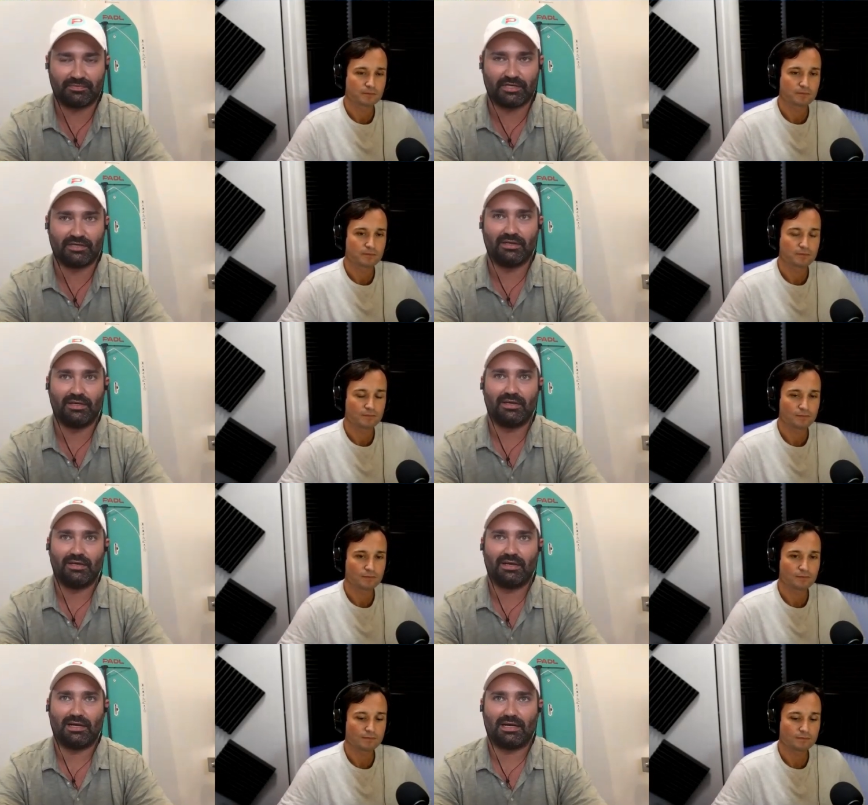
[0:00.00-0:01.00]
Speaker 1: But
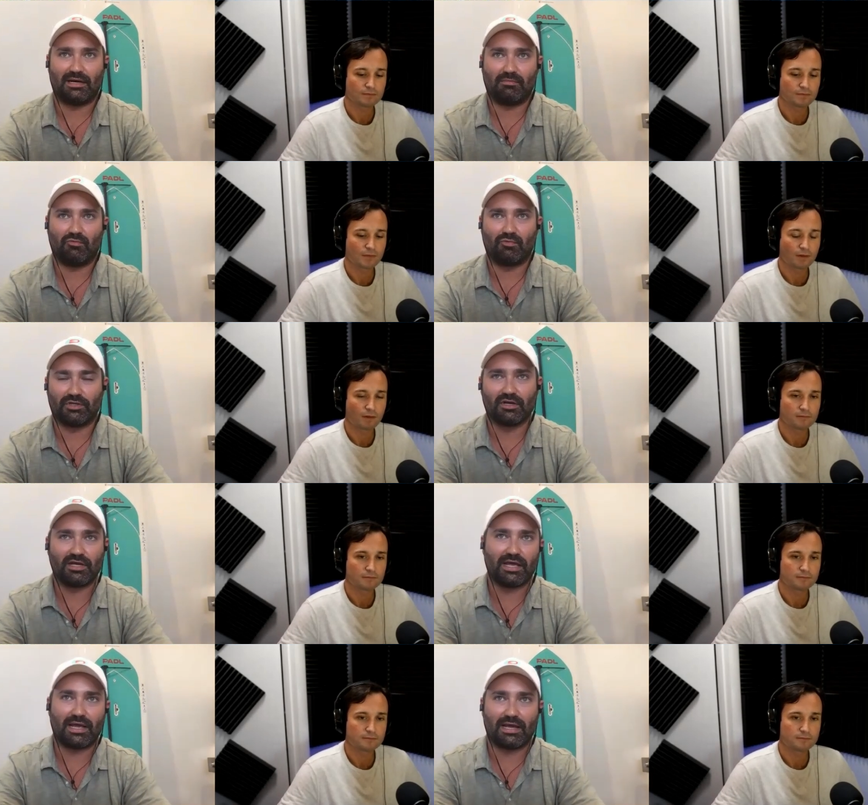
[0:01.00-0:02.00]
um, when
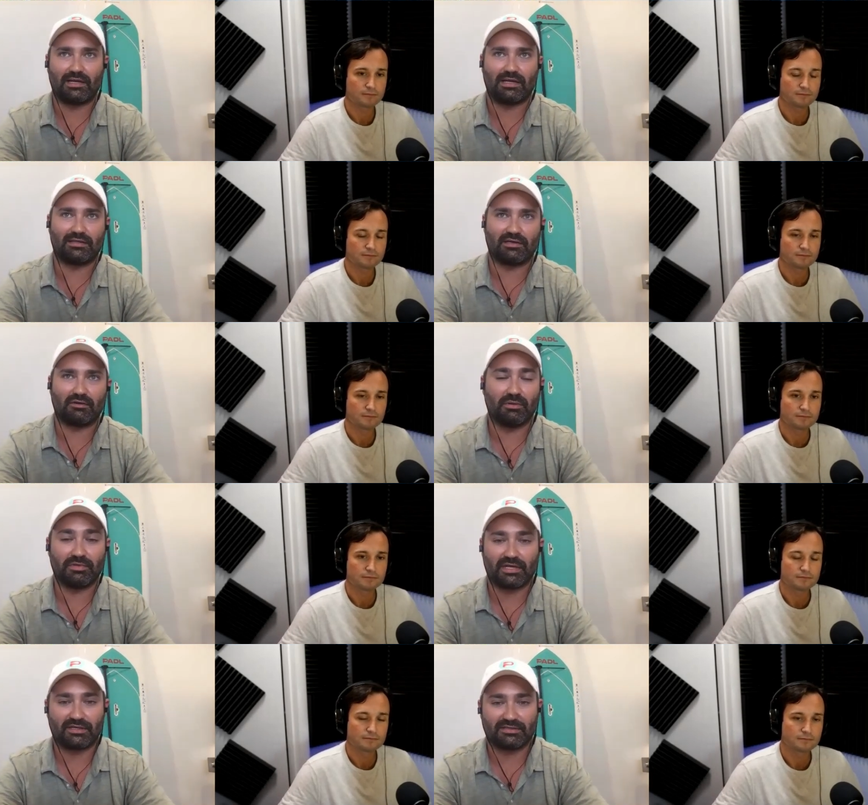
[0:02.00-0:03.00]
looking at, at the
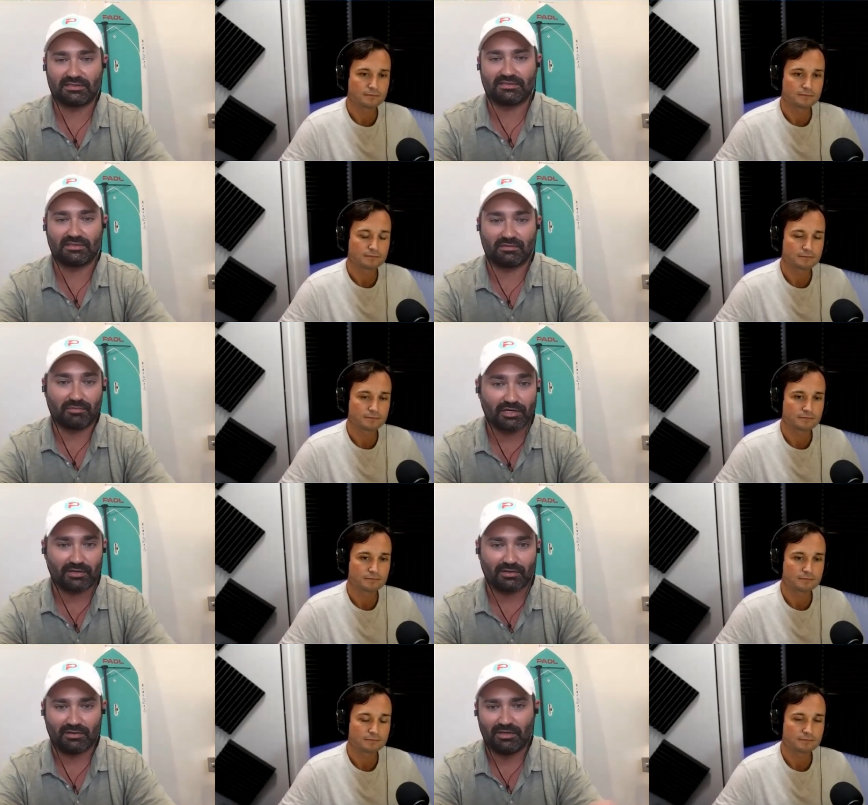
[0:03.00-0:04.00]
equipment that exists in the
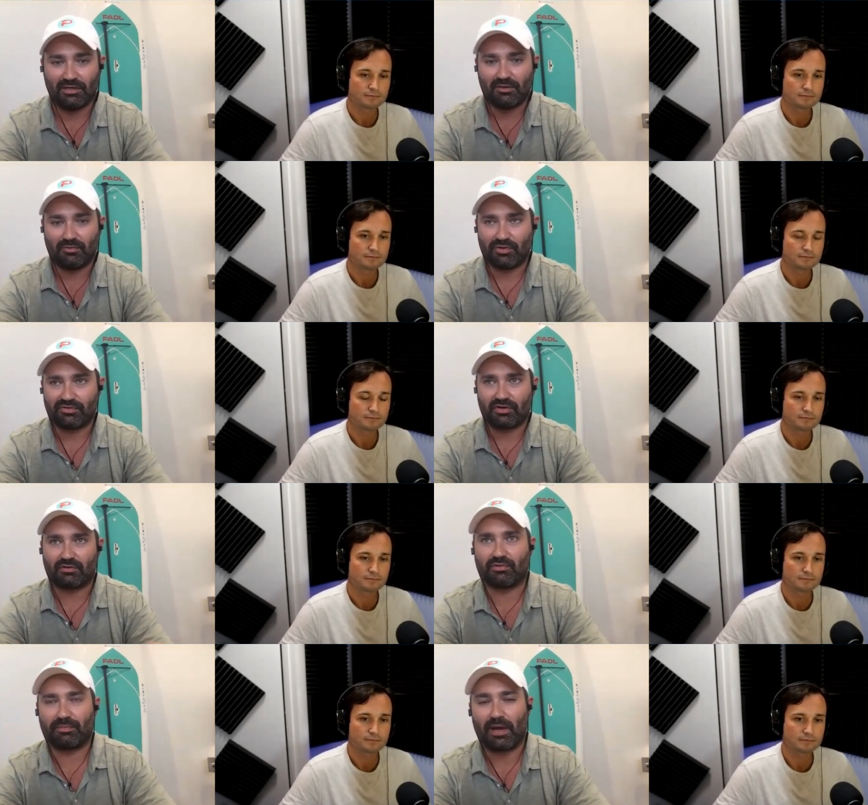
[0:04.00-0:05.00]
market, we
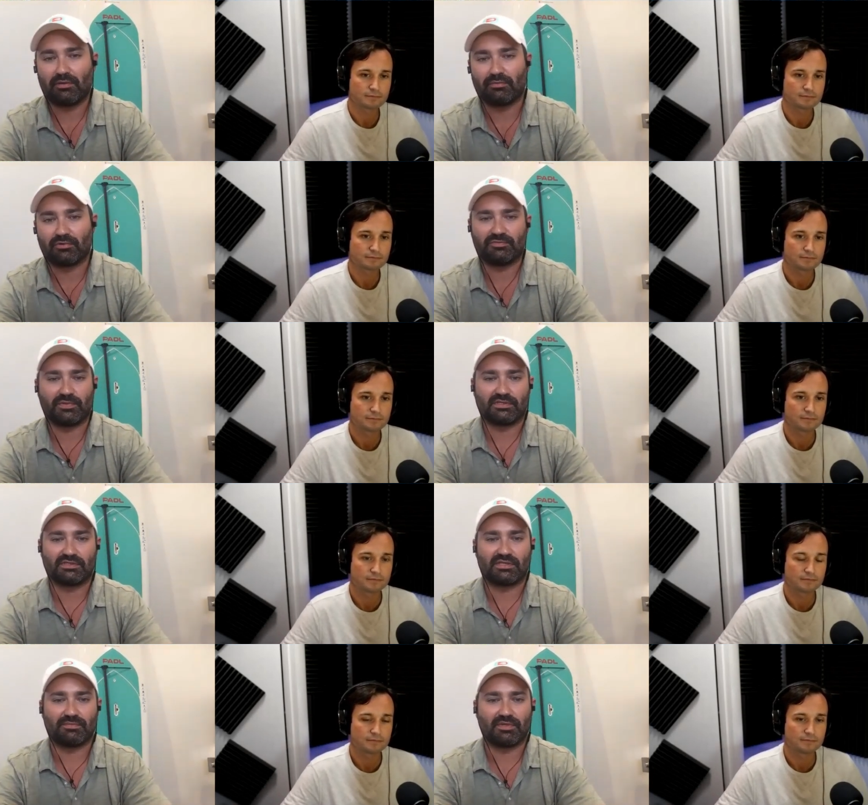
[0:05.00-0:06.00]
started with paddleboards because
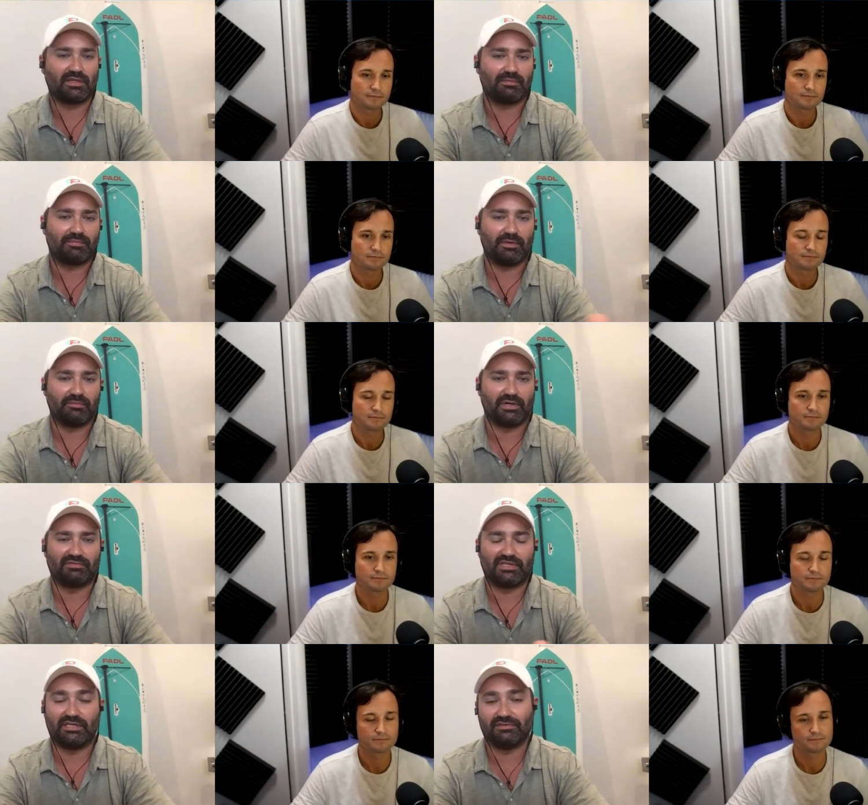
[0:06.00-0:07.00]
it's something that people
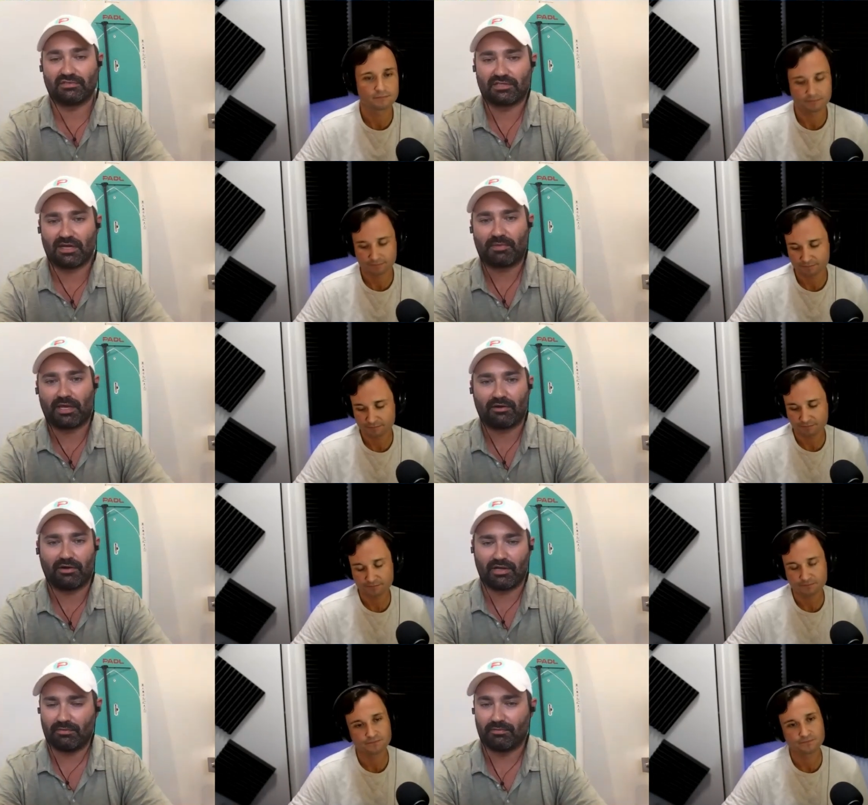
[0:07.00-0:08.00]
have an easier time
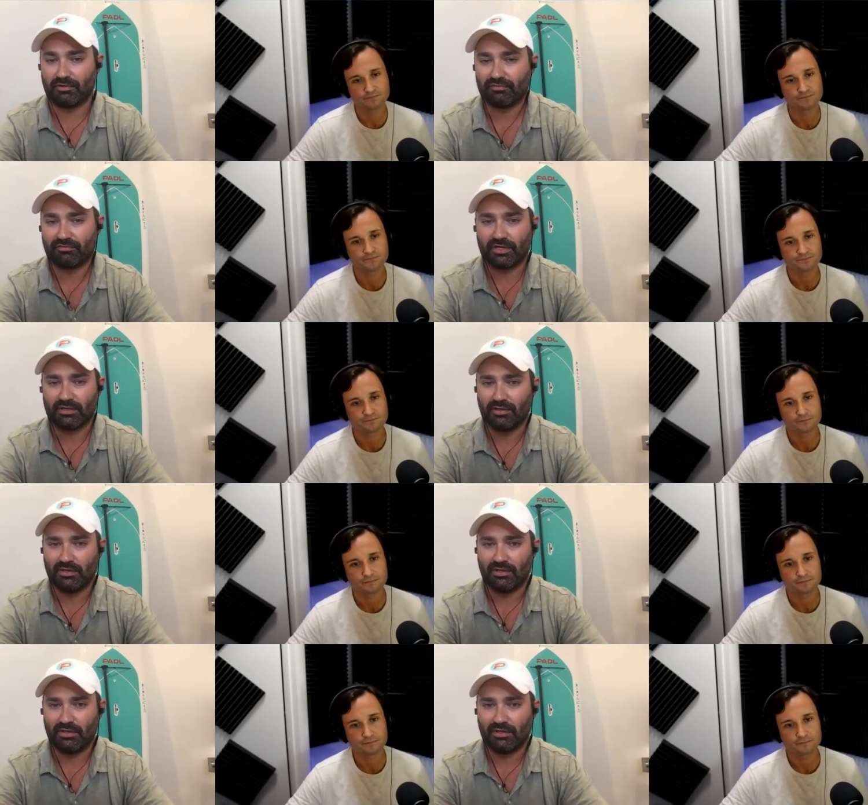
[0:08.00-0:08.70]
carrying and maneuvering.